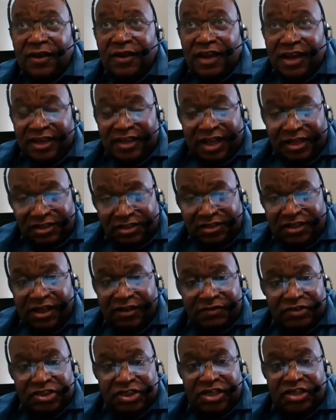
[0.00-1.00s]
in that
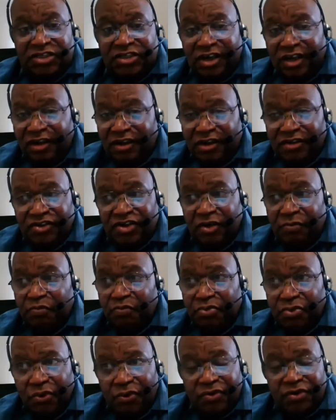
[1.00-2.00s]
same scene she
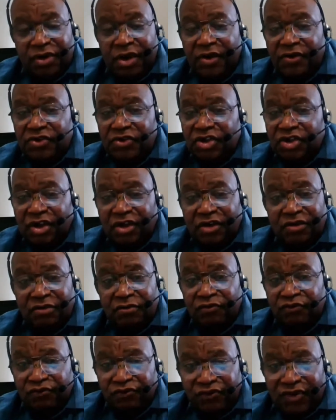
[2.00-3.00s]
broke down. She
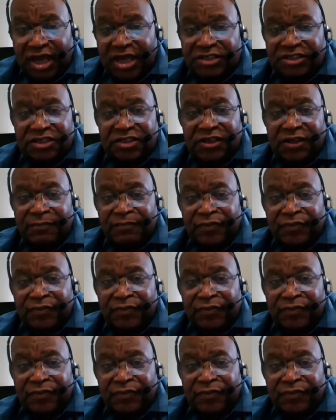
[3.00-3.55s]
confessed.